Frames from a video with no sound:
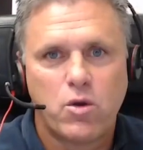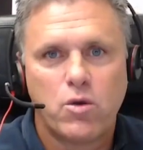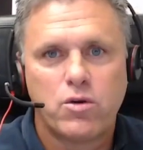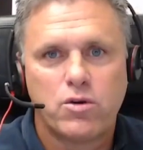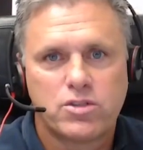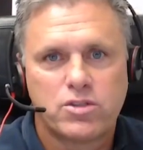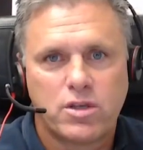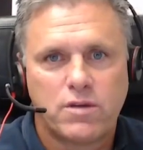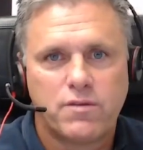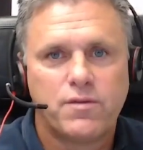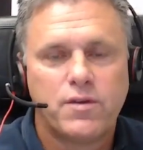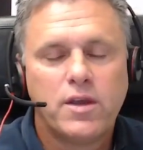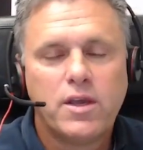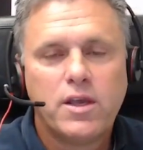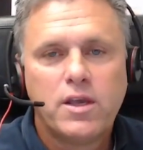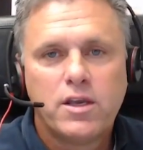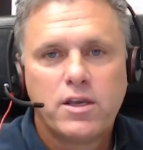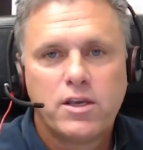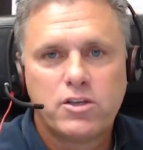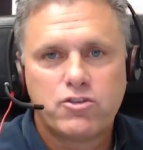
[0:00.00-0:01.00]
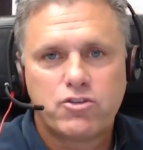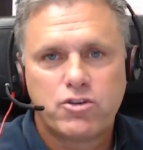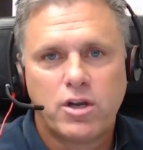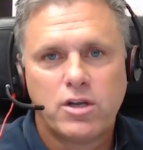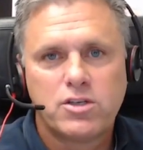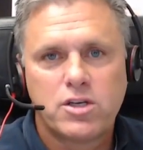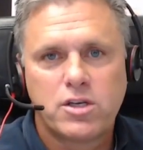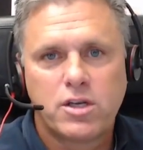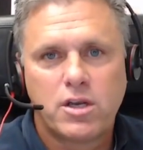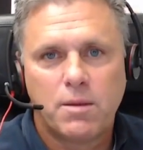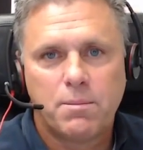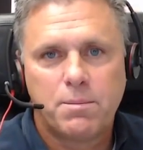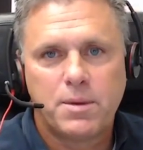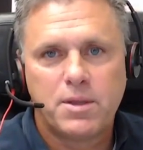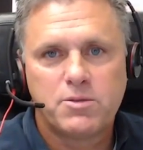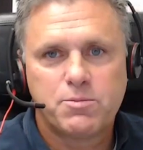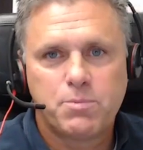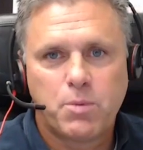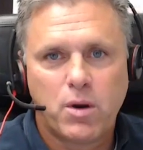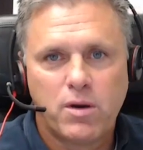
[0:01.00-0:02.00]
owners of construction
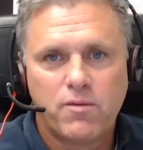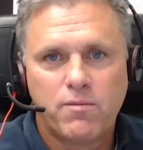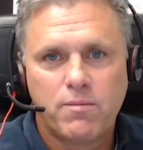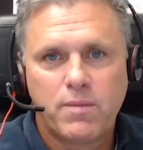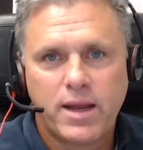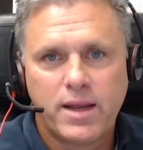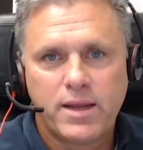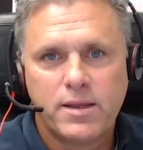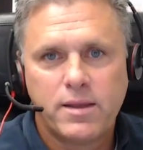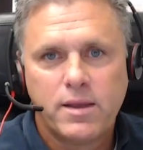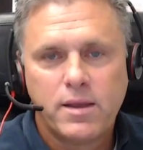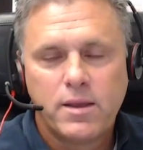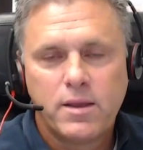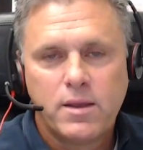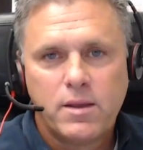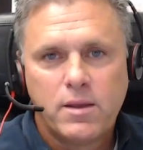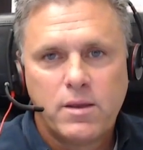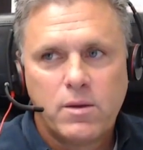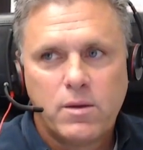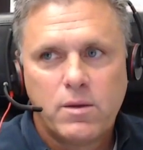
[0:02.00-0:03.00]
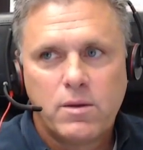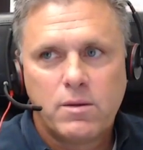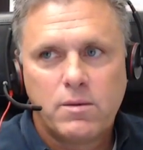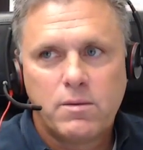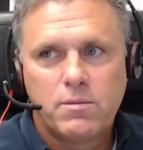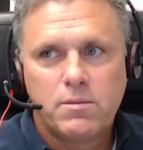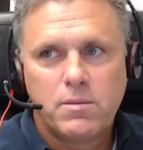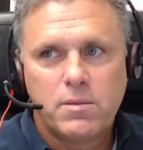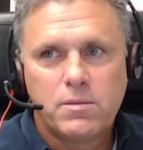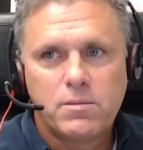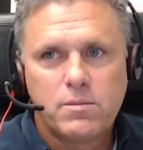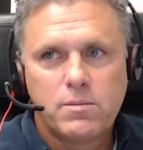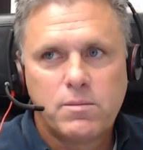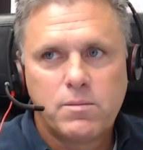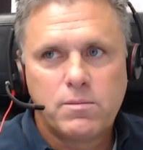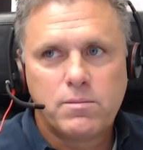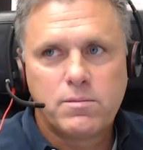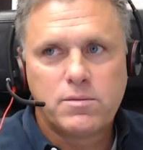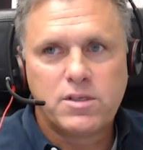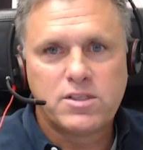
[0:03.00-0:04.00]
companies, part of my
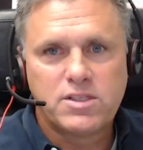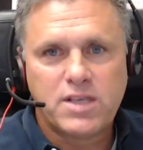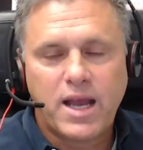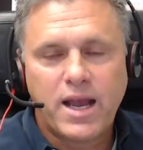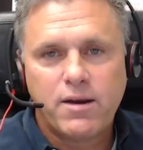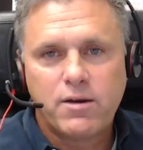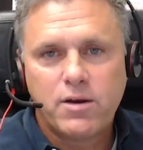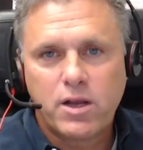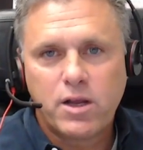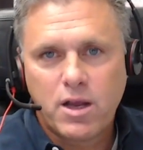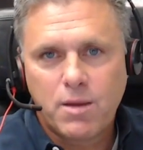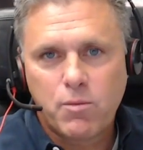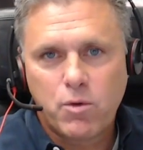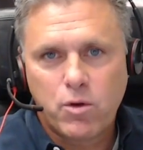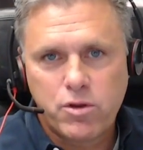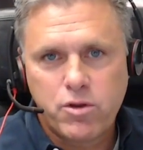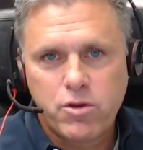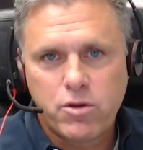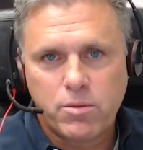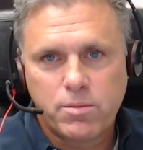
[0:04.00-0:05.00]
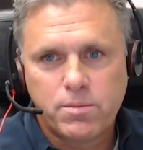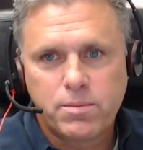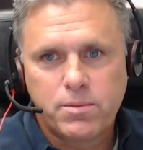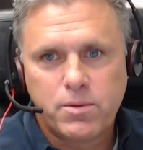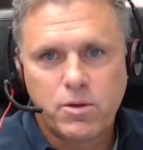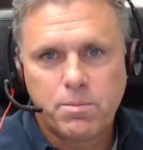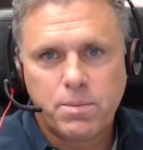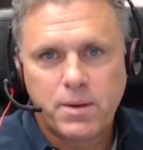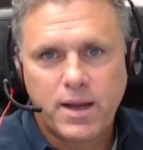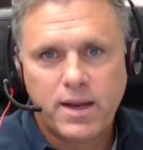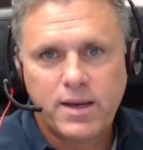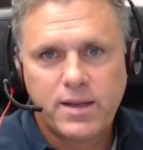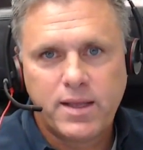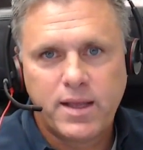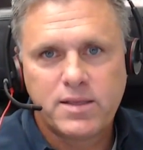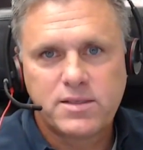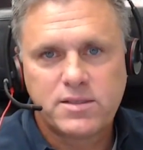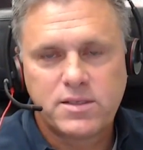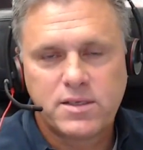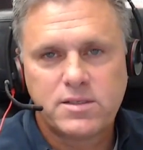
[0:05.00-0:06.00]
desire to come on your
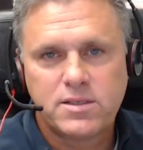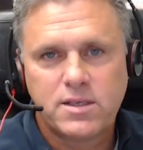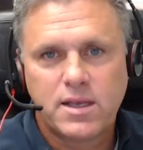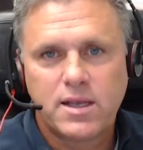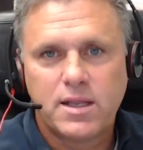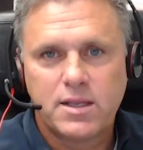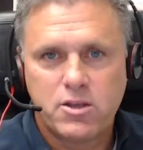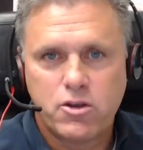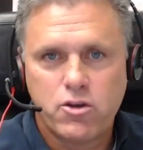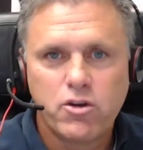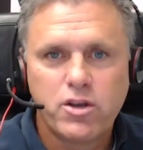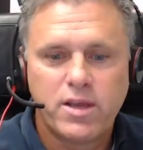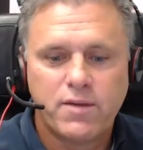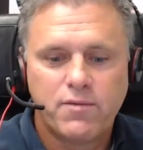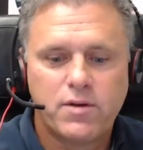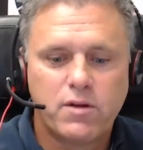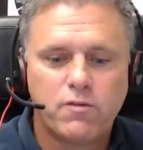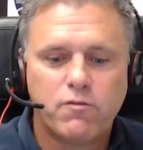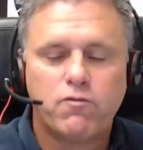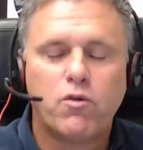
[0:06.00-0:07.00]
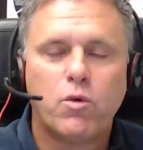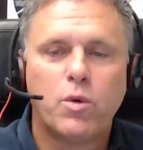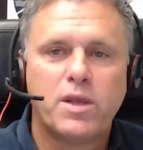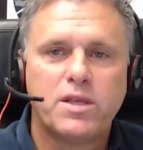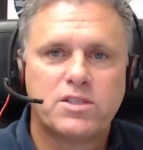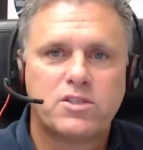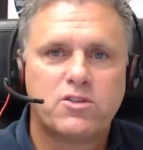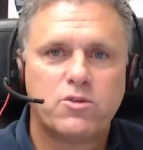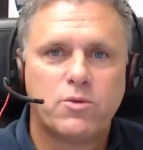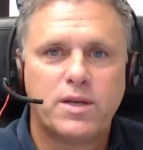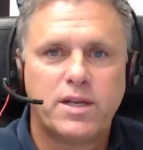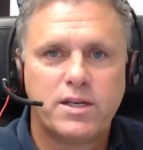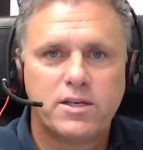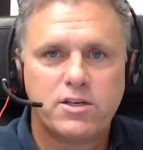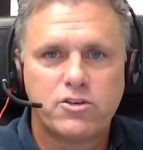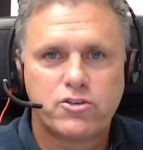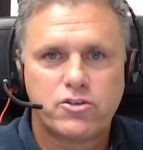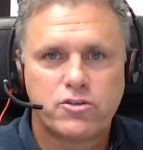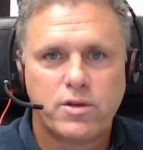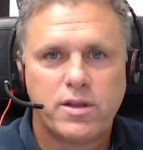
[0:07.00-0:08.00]
podcast is you're giving a voice to an
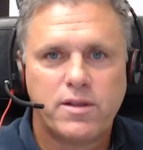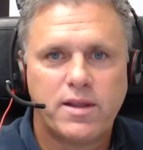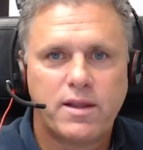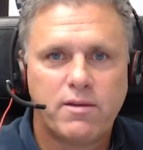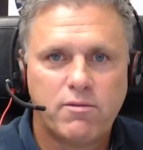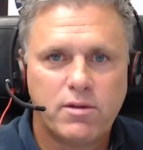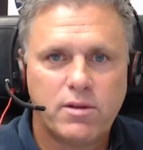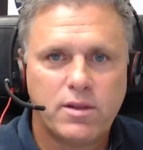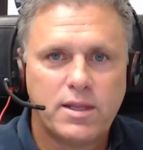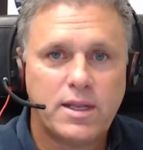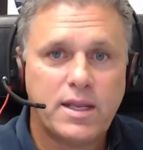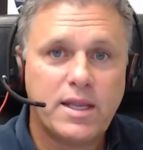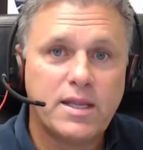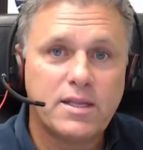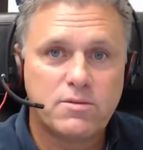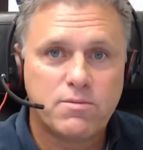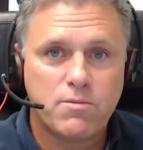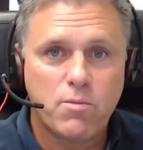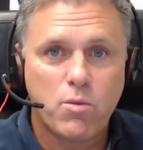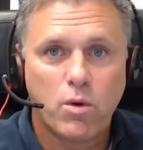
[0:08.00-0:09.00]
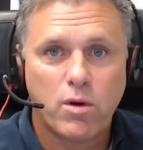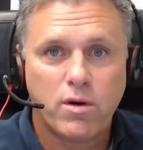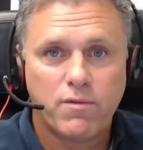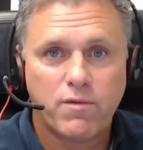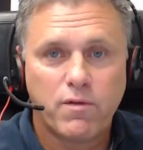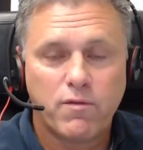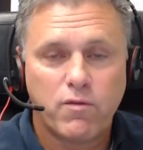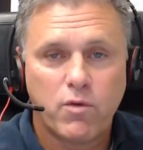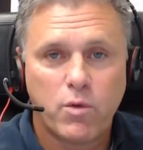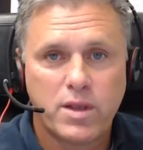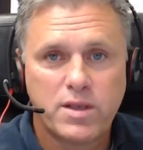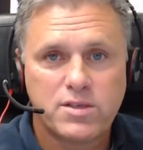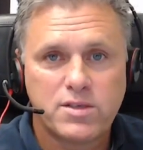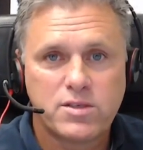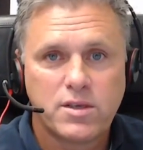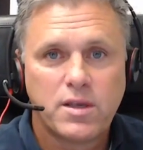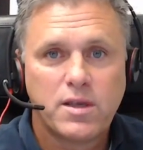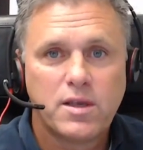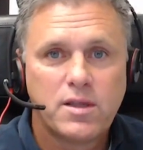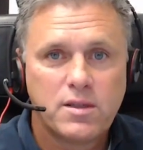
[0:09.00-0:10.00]
industry that really needs more of a
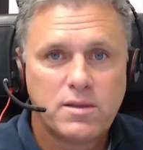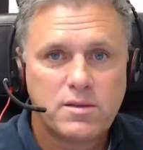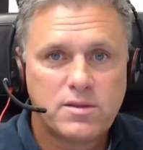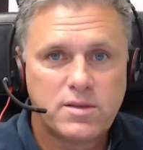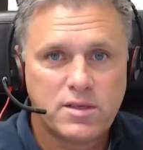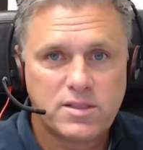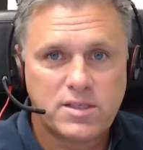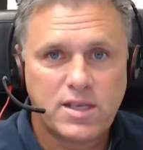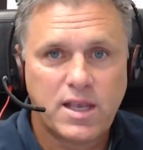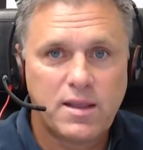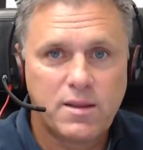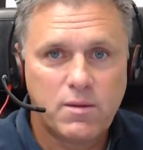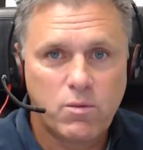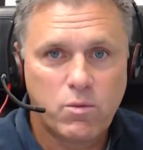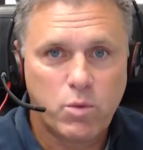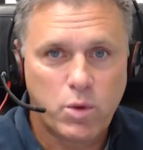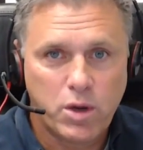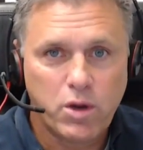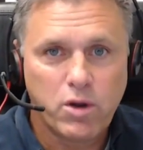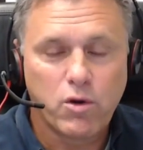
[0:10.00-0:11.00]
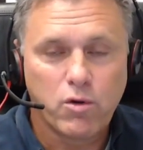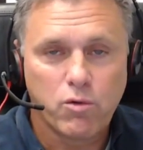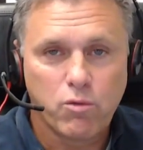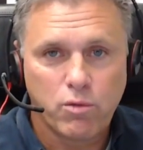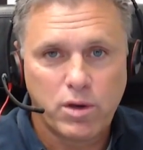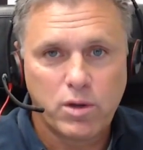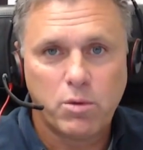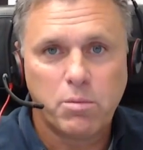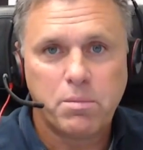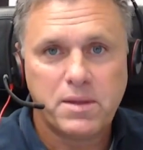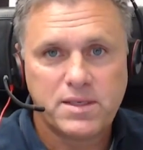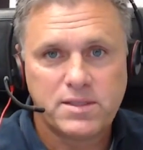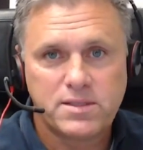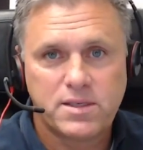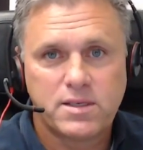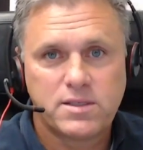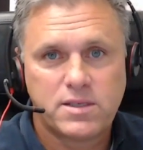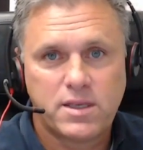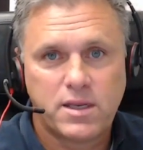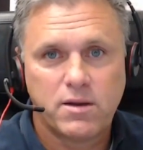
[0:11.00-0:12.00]
voice to say we're a real
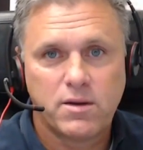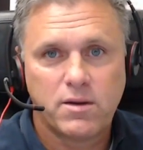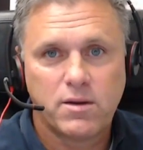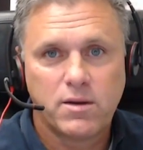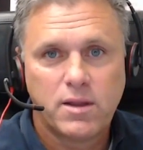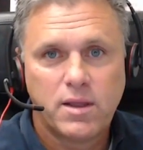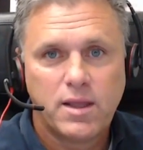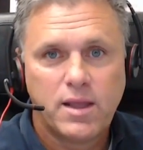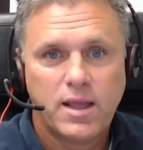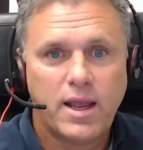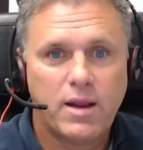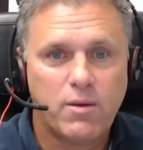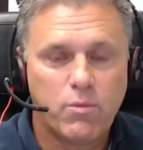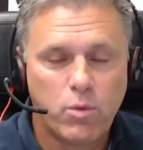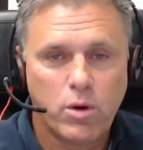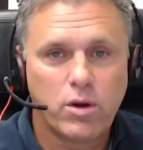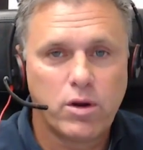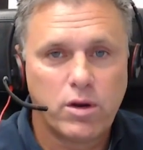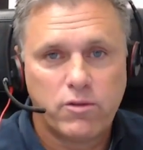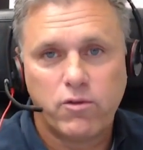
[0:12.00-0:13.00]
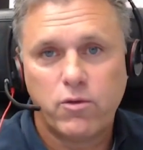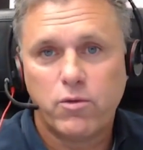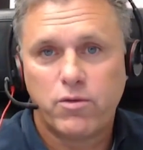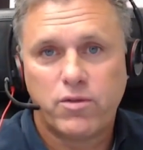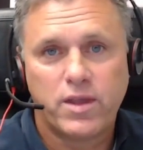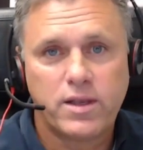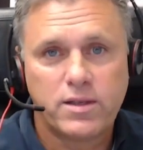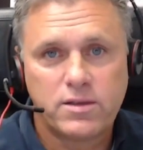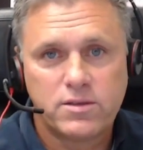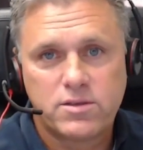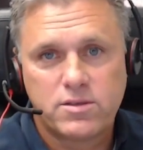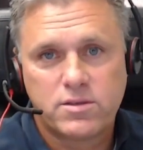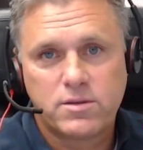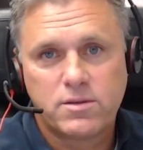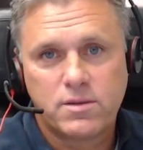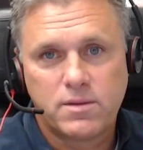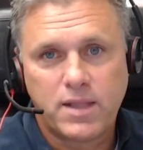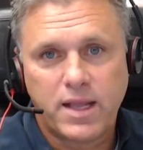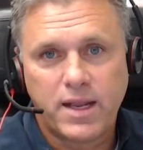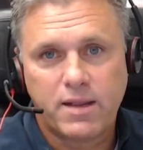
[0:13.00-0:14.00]
business here and we're going to do things
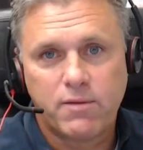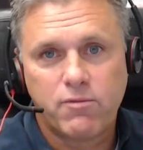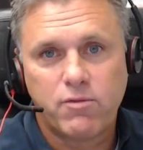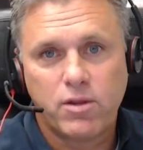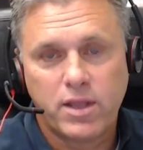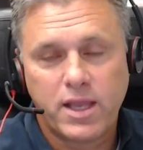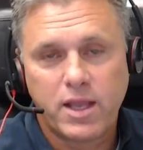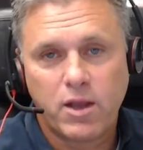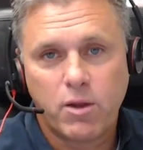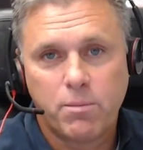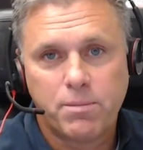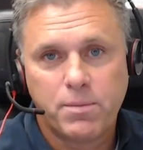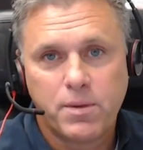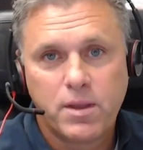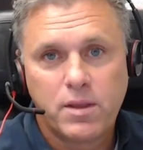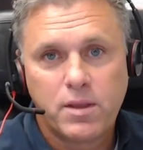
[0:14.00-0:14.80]
that can really help